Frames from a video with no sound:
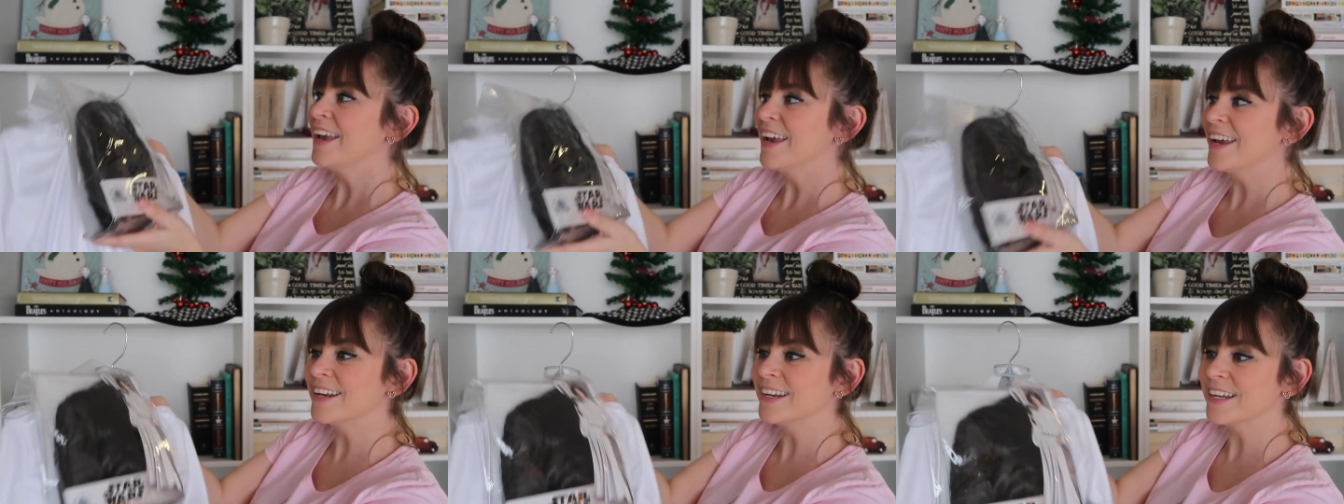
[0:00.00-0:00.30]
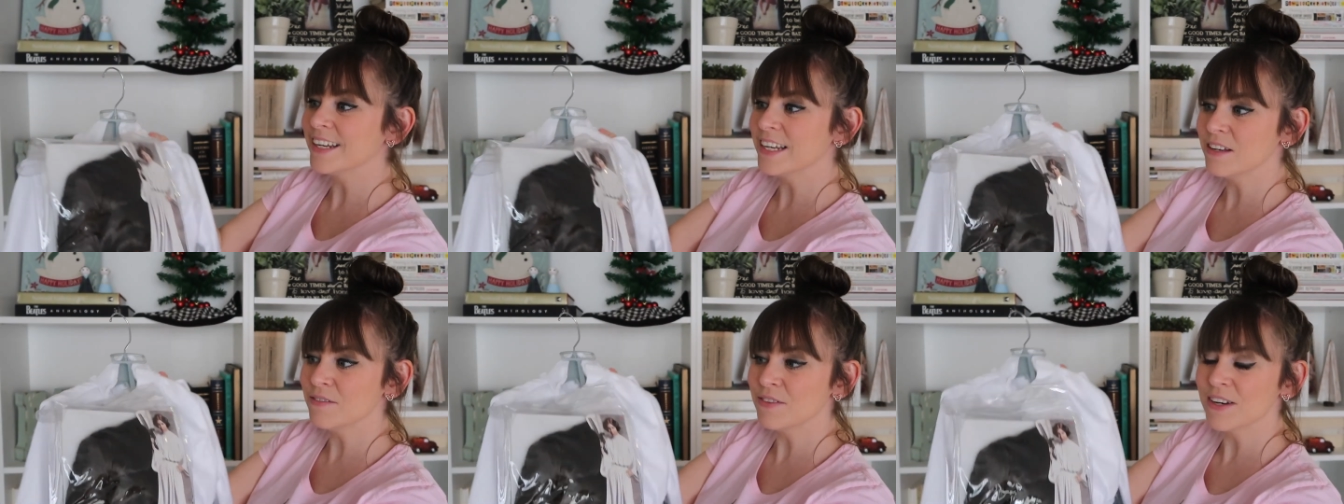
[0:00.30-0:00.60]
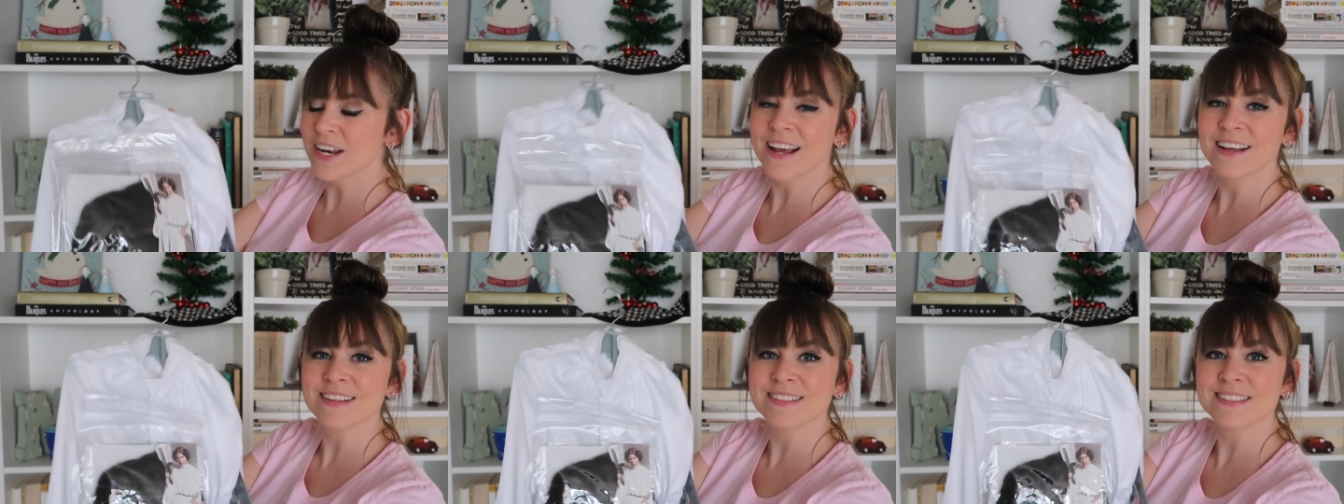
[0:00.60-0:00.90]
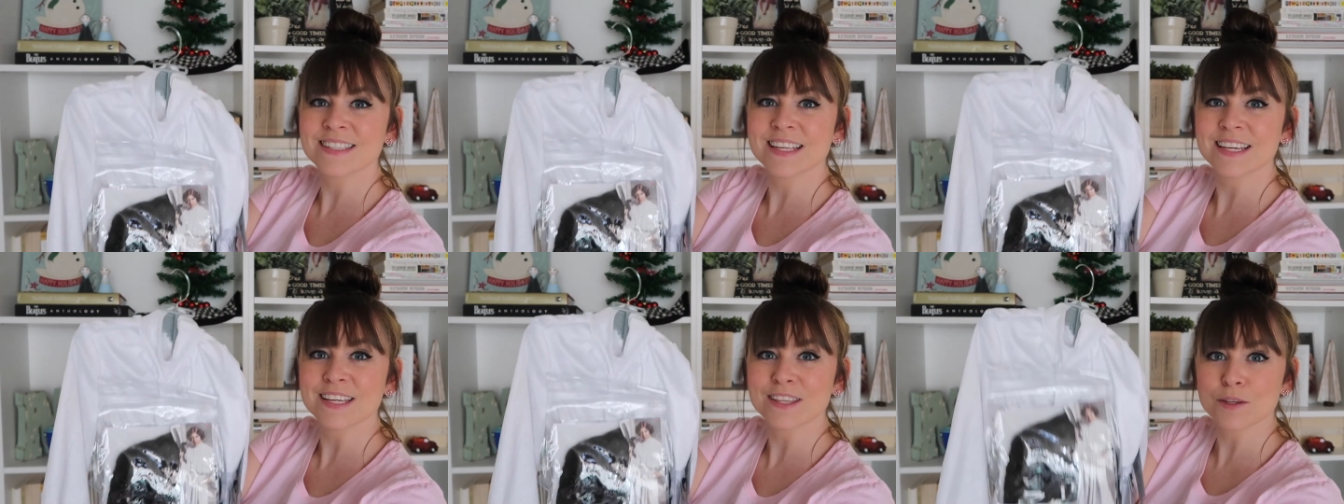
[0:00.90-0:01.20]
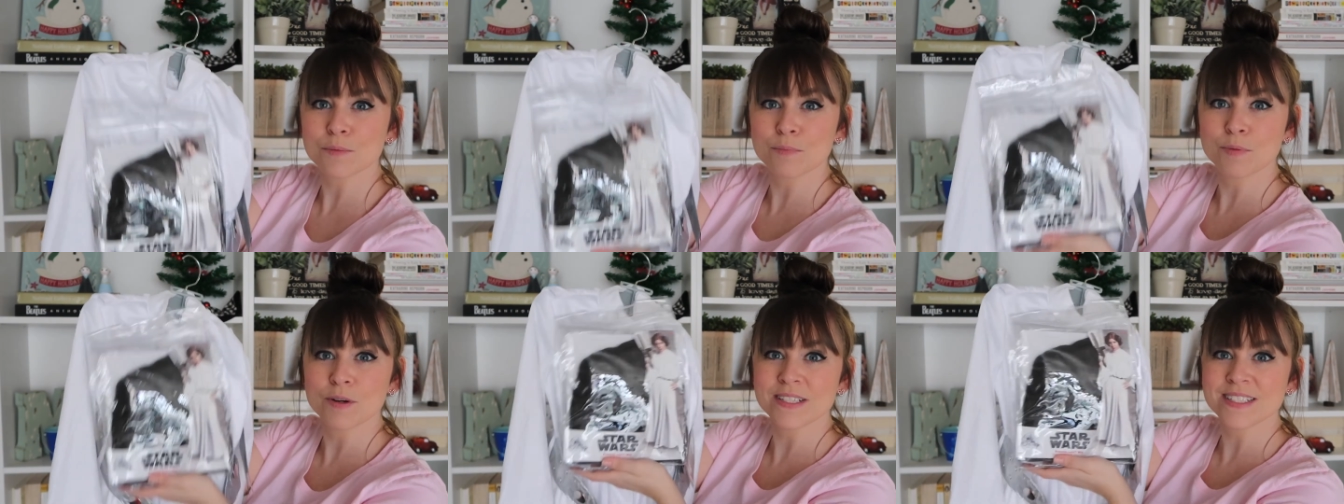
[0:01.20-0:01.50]
and it even has like
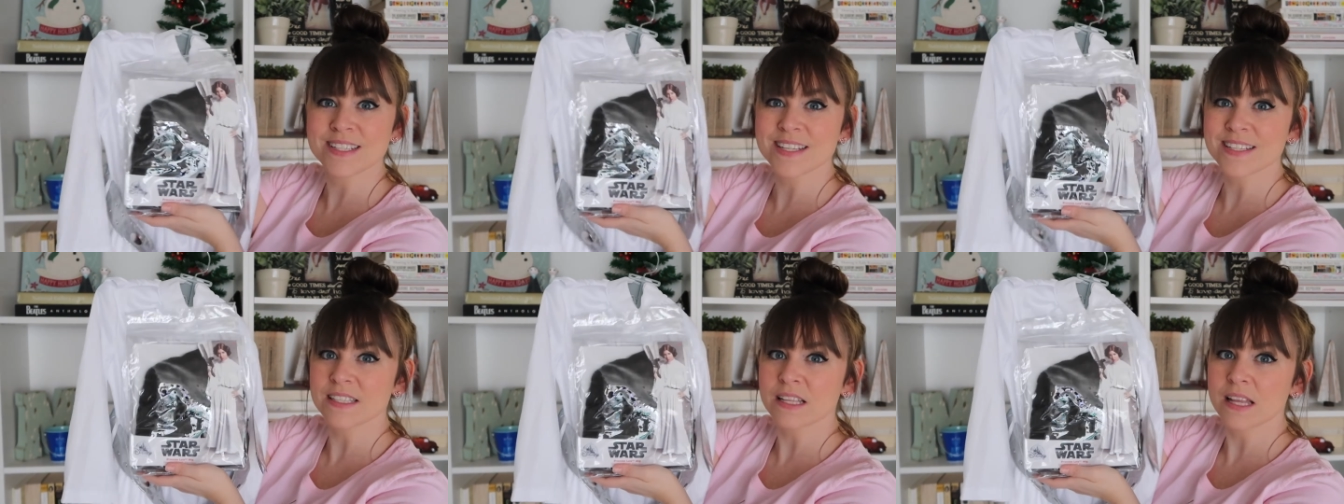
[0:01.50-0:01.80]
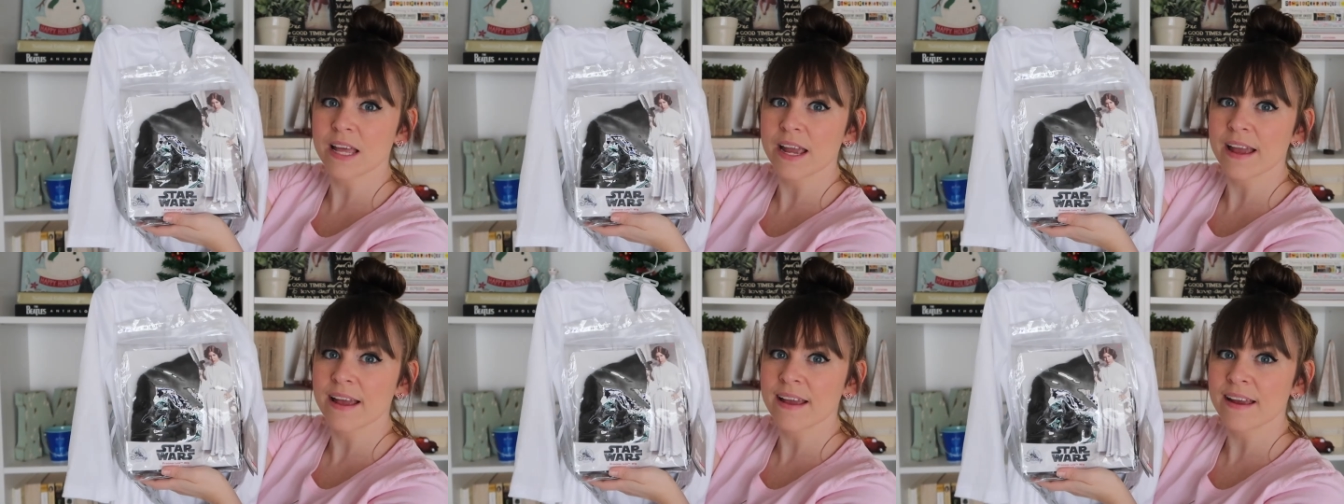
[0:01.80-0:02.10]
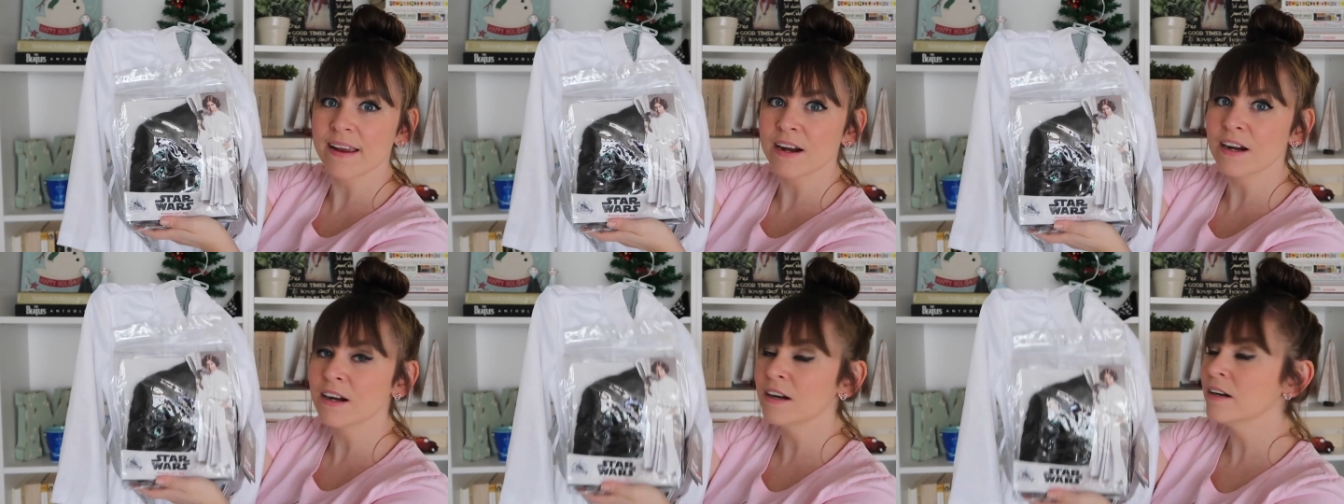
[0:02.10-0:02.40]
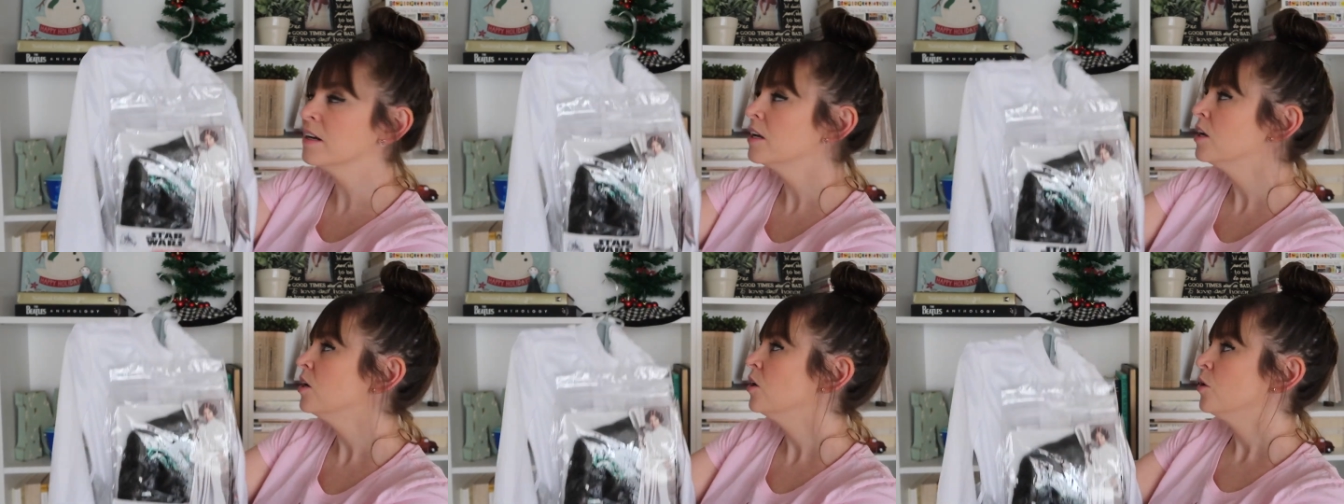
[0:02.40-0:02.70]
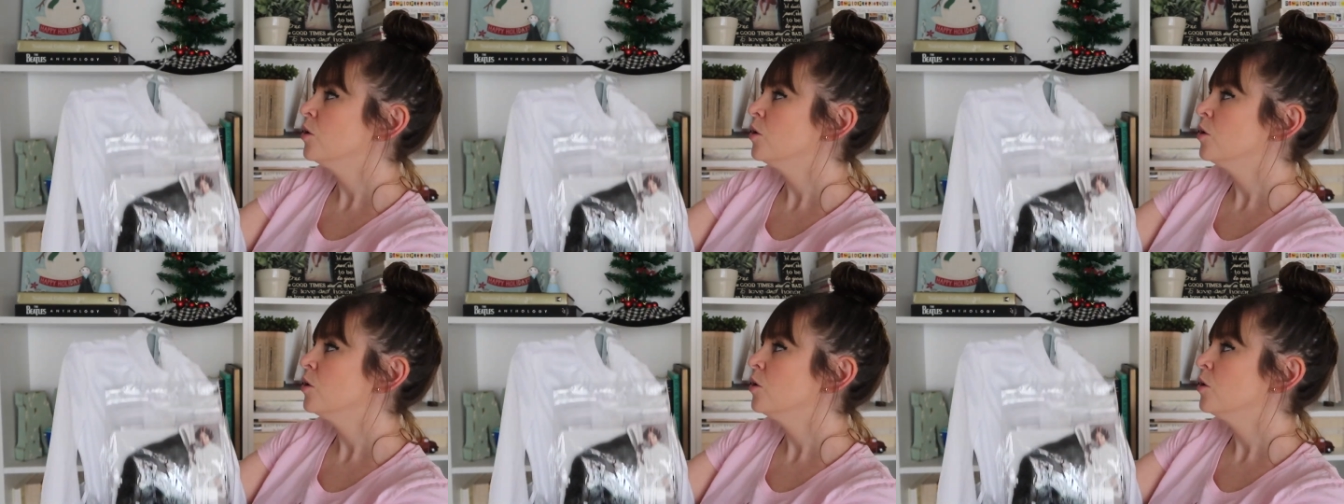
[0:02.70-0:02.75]
the Princess Leia hair.